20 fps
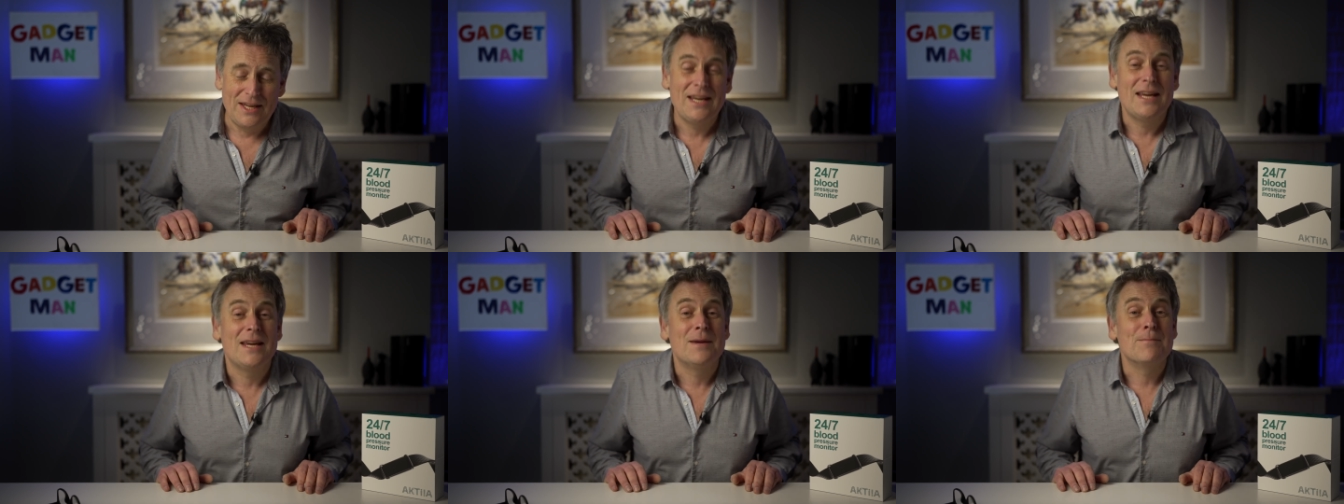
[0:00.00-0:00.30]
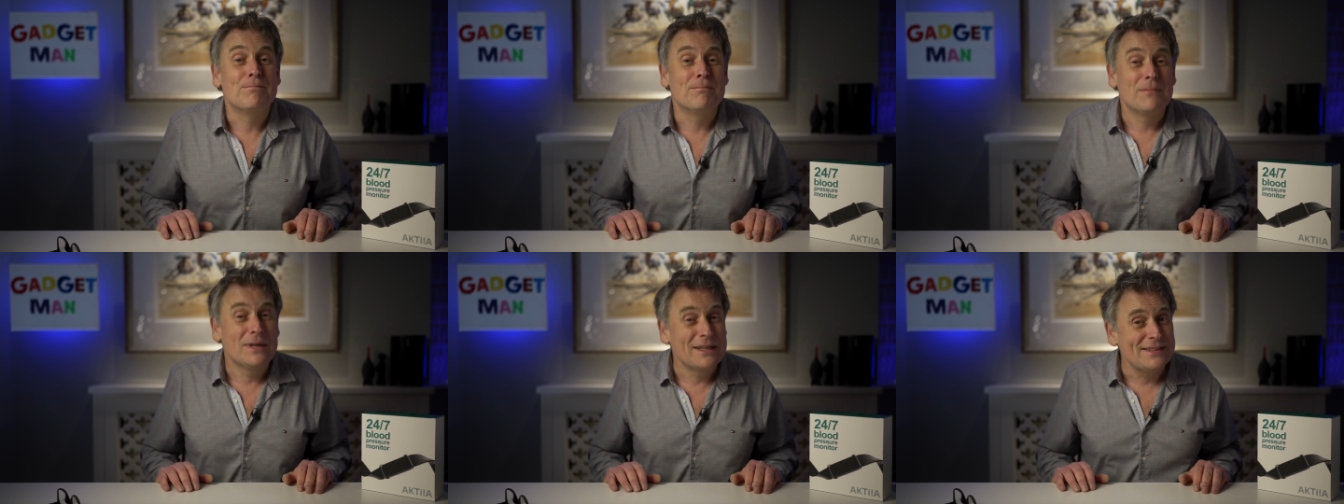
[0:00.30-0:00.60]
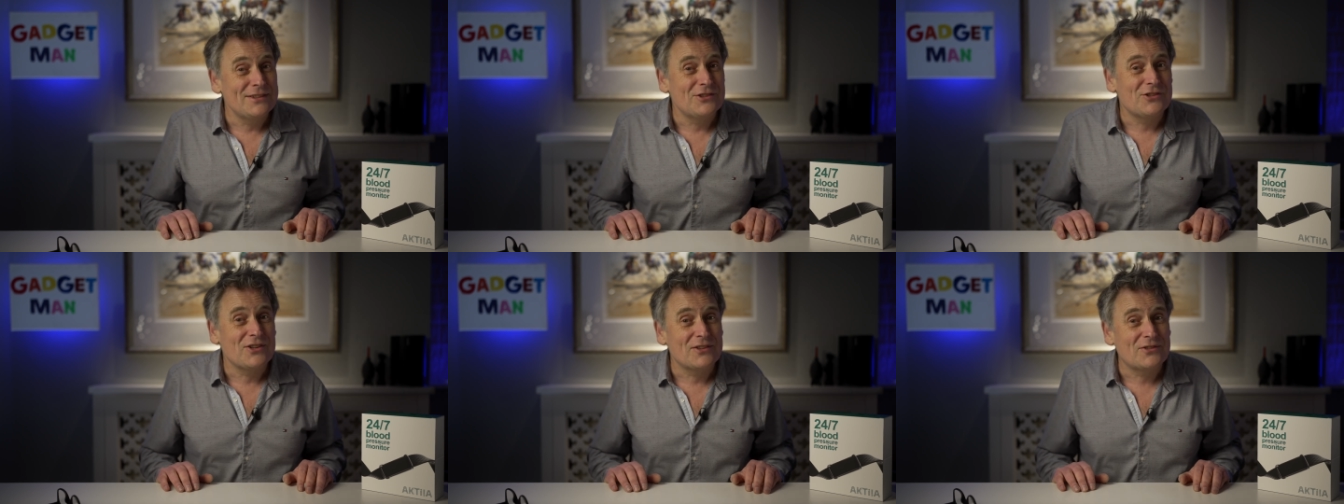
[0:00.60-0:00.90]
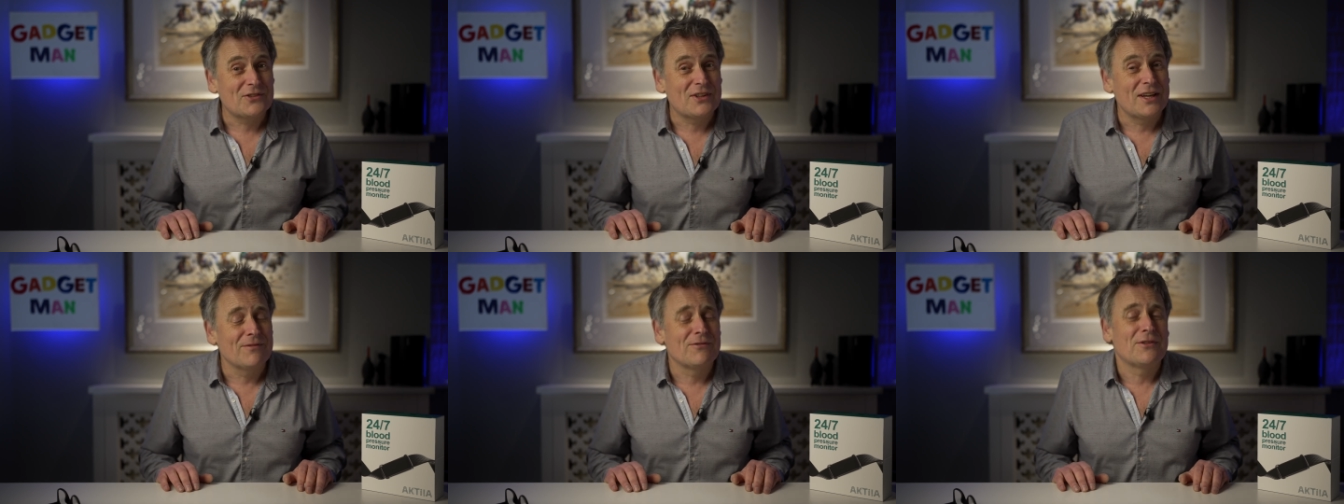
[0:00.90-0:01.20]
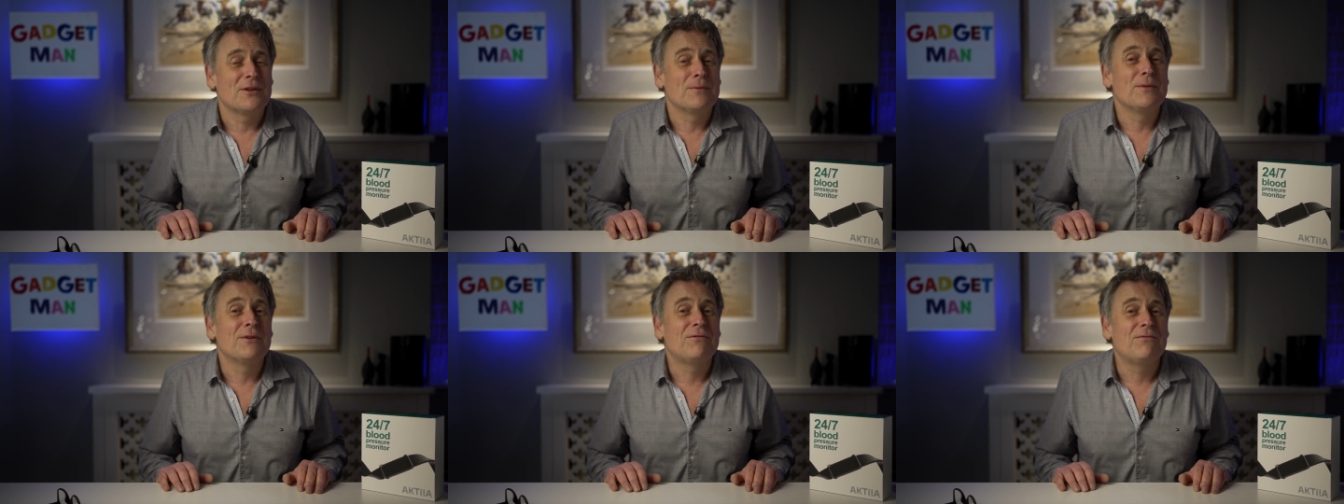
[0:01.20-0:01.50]
It might just give
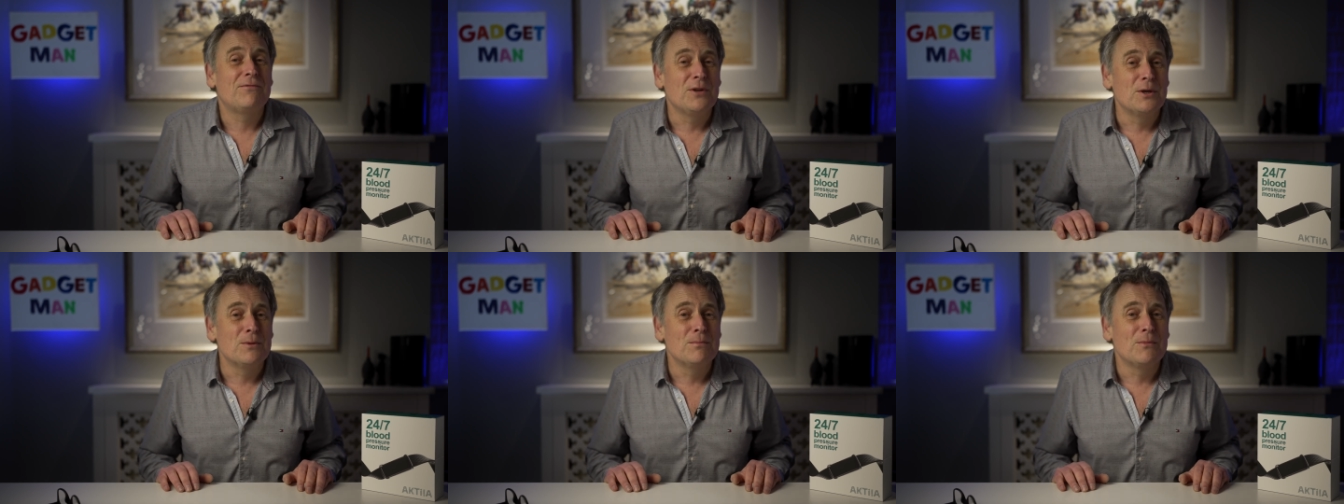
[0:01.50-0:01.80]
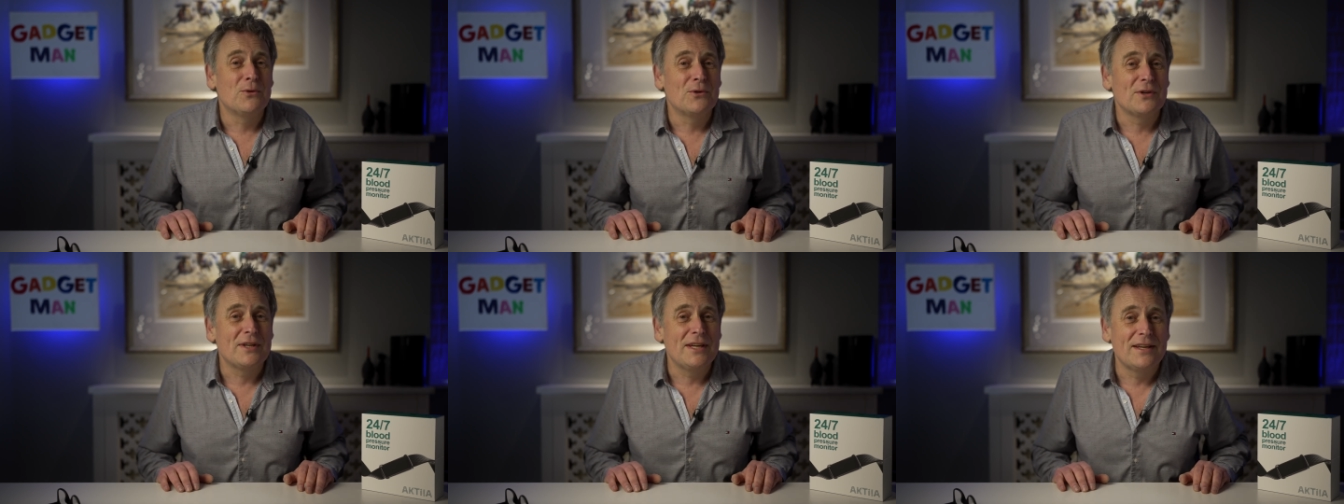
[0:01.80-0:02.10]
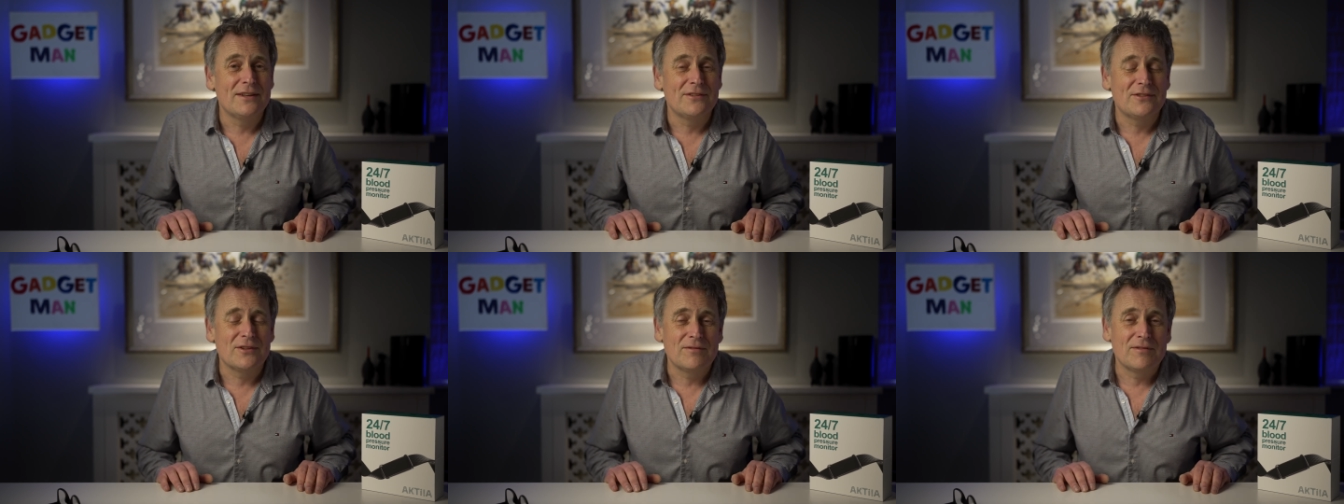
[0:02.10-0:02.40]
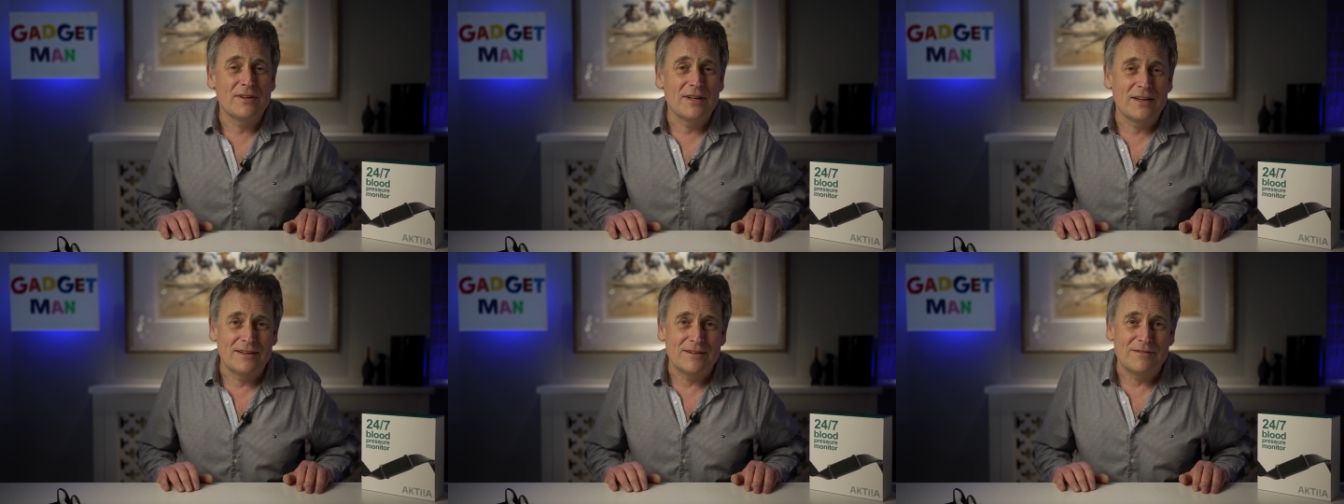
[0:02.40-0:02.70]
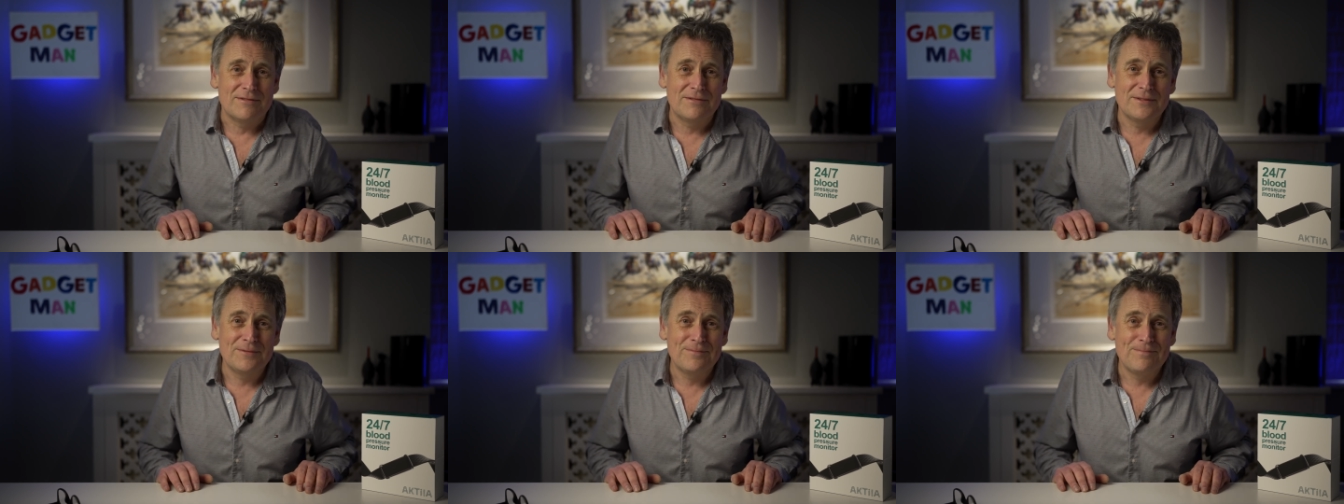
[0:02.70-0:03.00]
them a few more years of
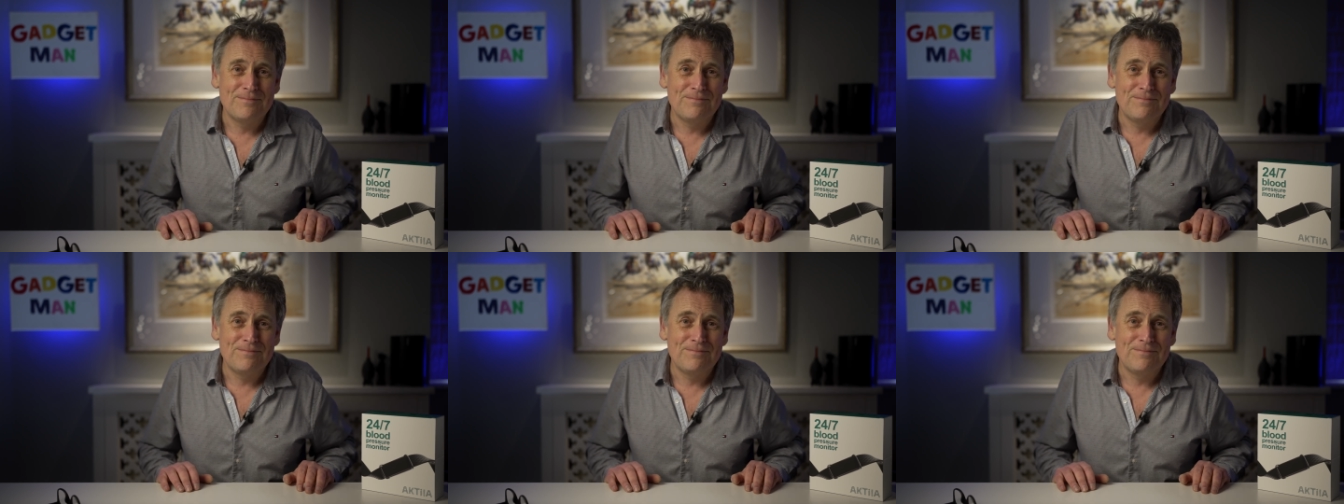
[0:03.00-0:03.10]
life.